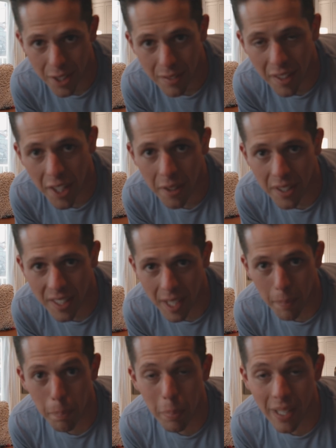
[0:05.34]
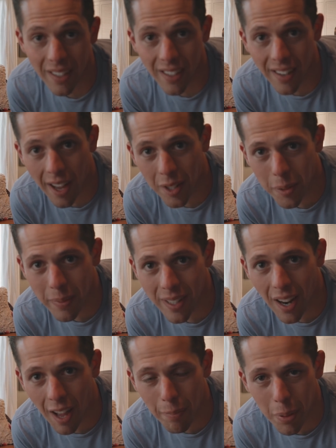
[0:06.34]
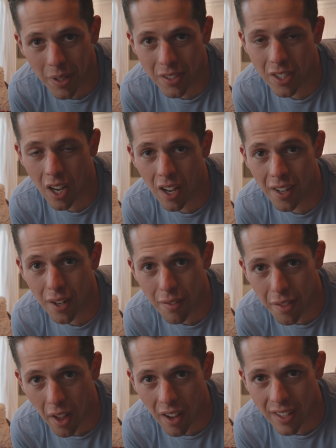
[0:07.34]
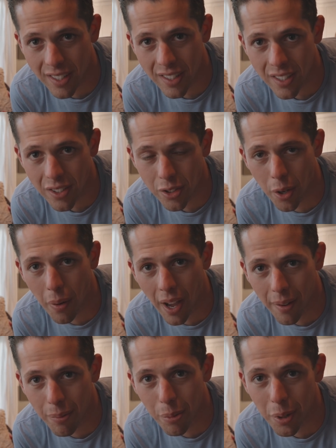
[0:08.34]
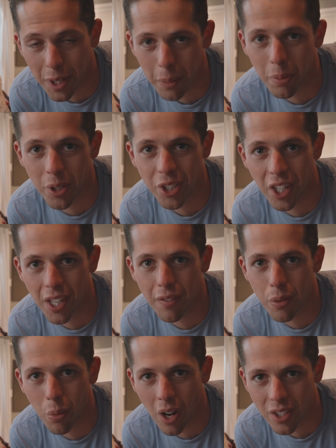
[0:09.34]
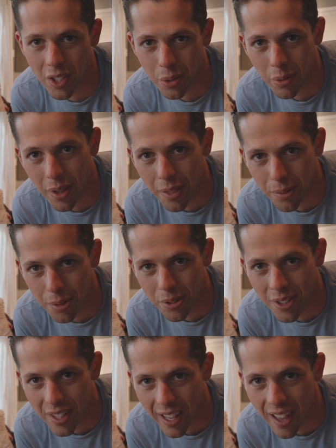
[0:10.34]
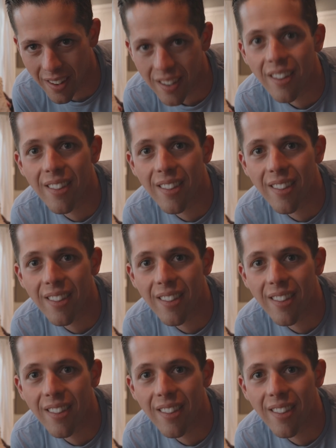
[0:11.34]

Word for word: this video is a big announcement. I put a ton of thought into this, so I'd really appreciate if you watch this one through to the end.